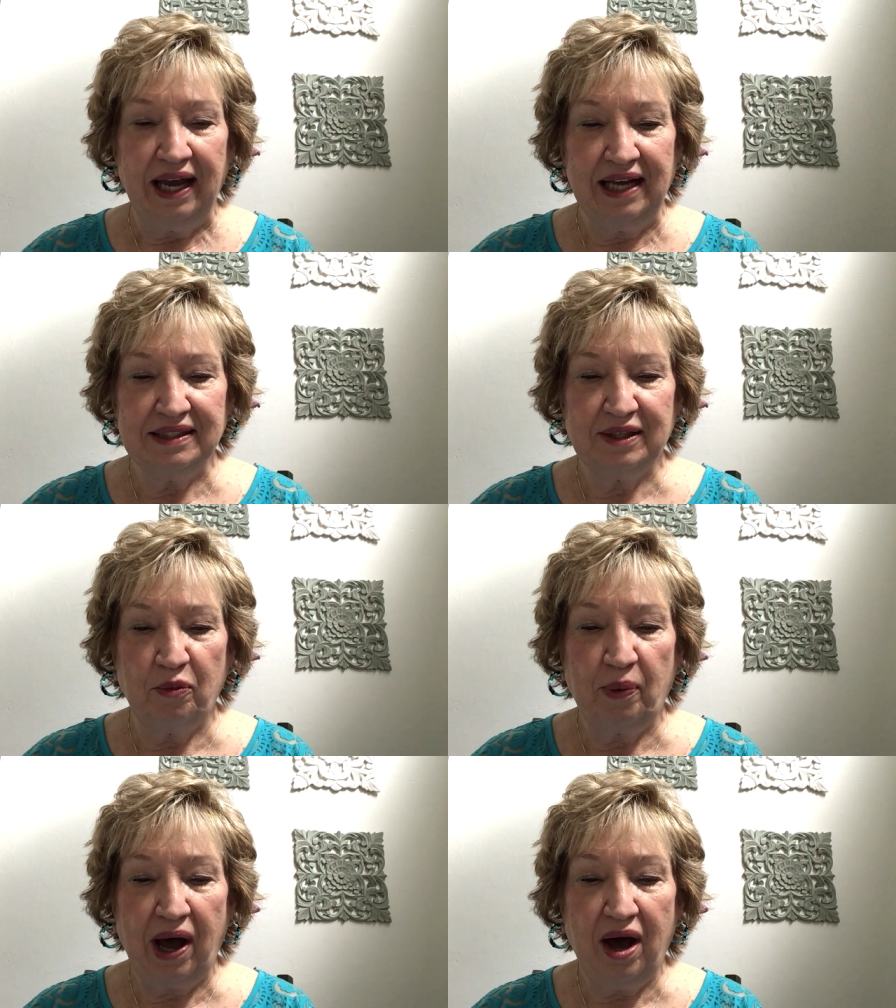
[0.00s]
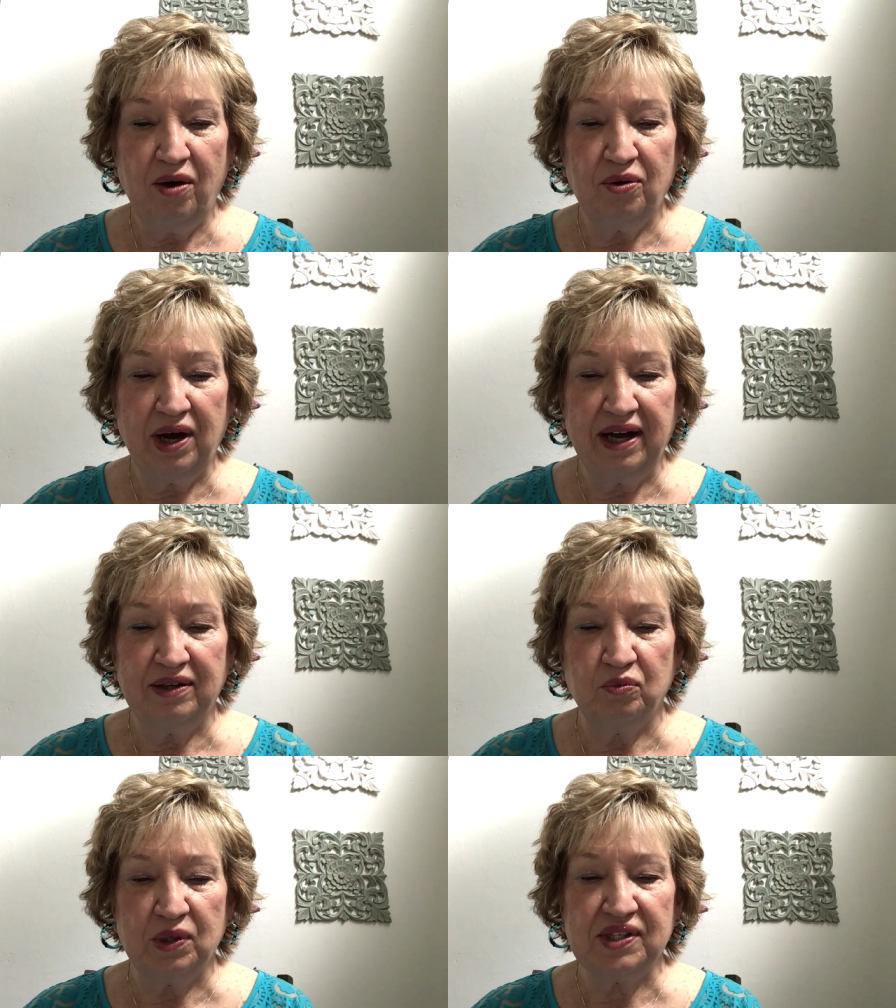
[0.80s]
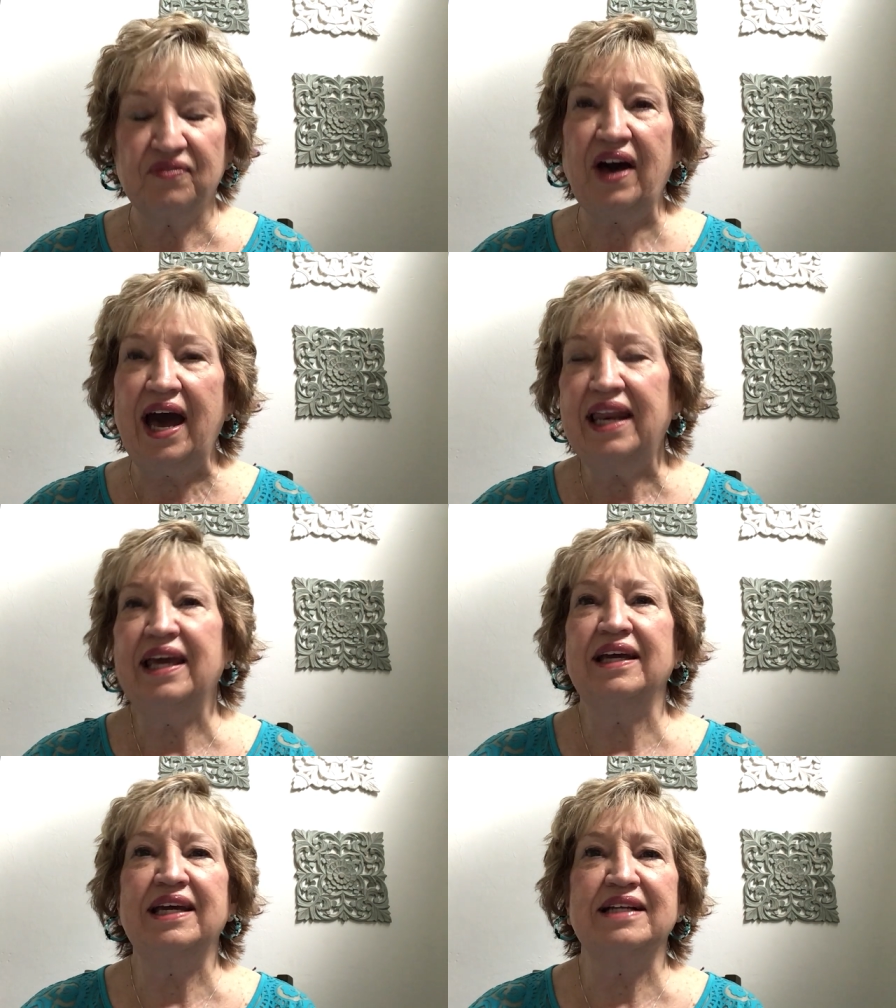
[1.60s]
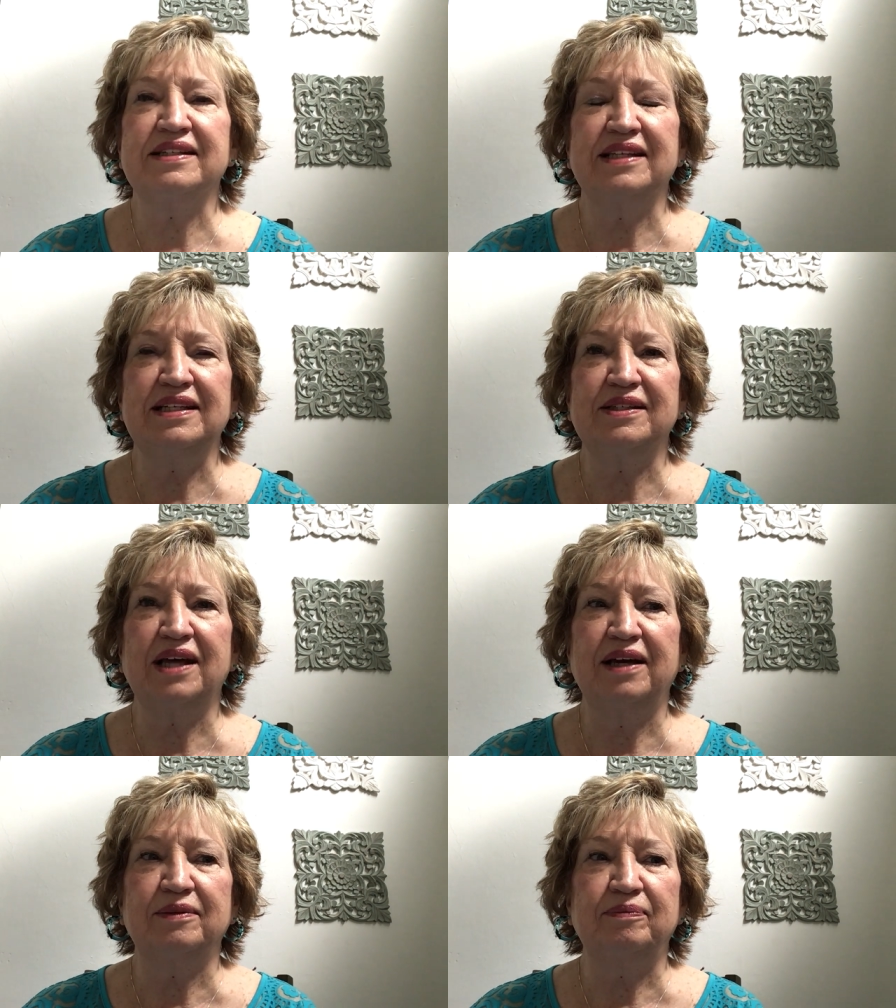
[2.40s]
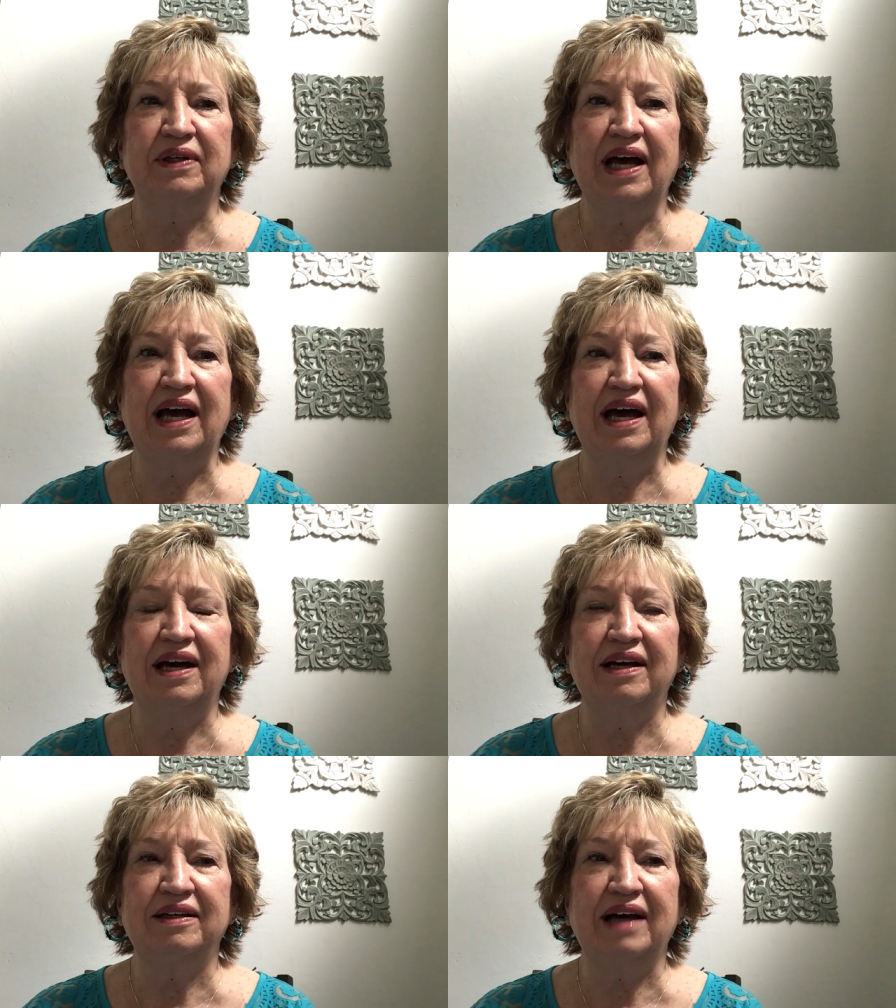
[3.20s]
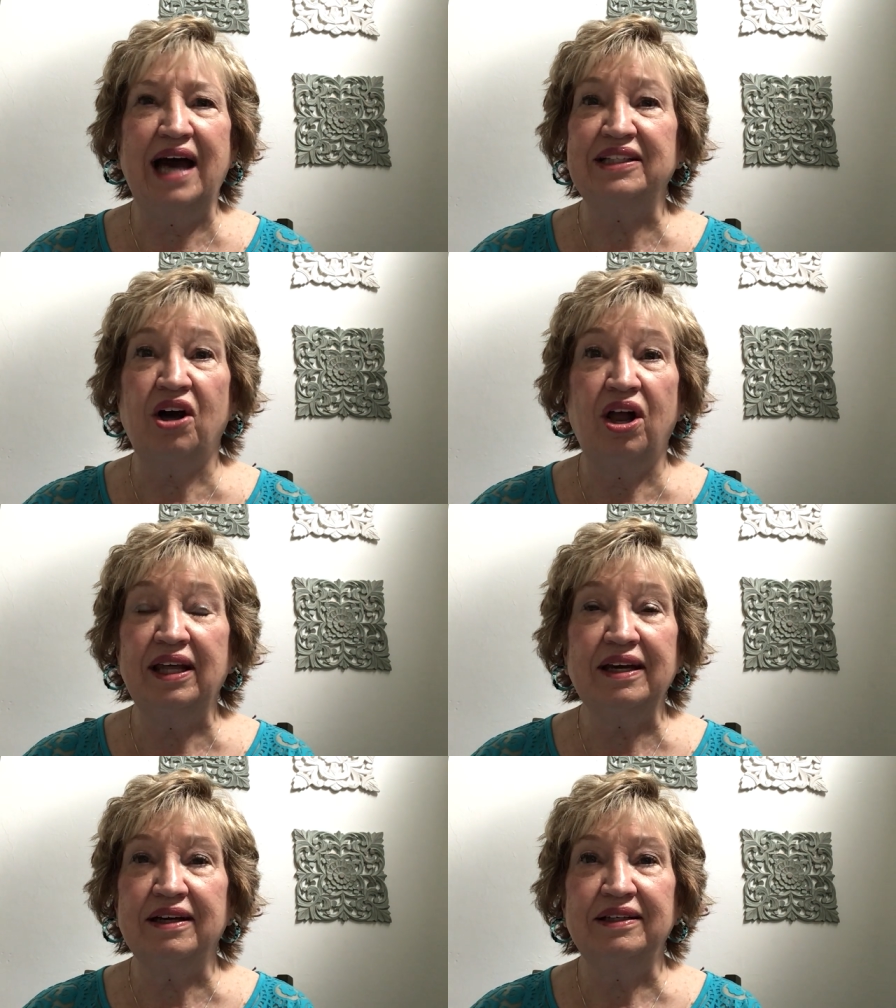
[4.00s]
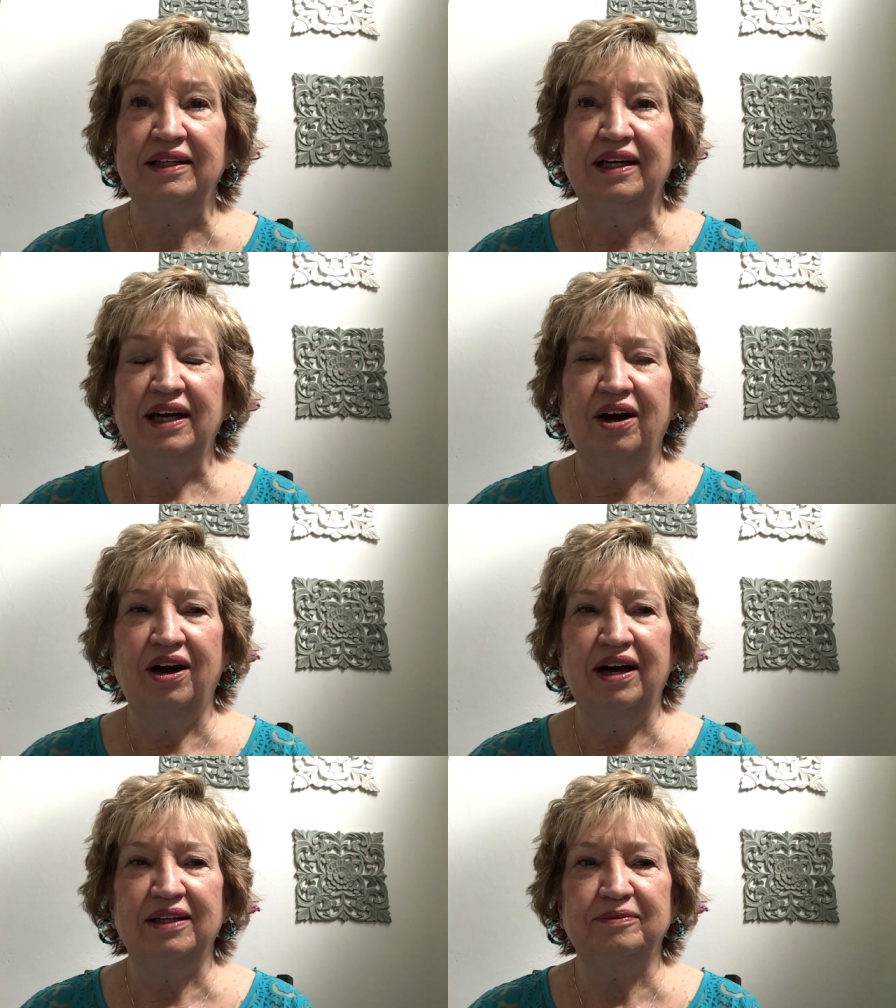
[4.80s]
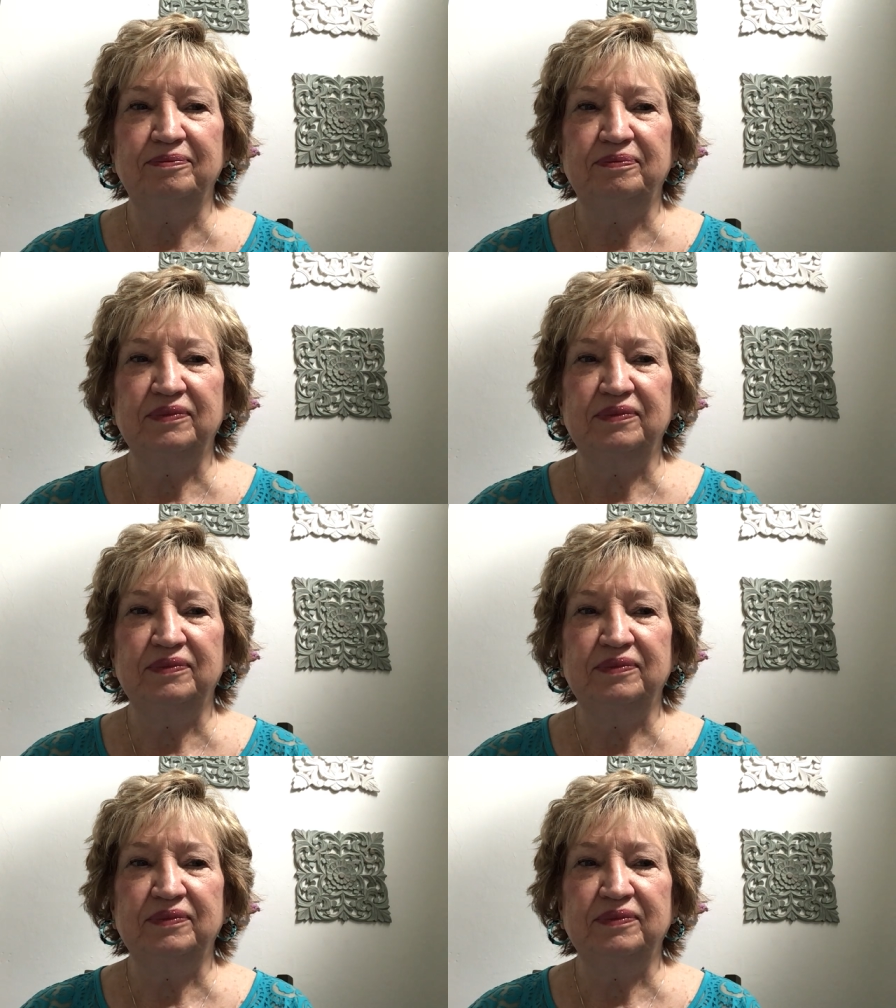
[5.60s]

And so Paul uh, was fighting against these uh, uh idolic, um,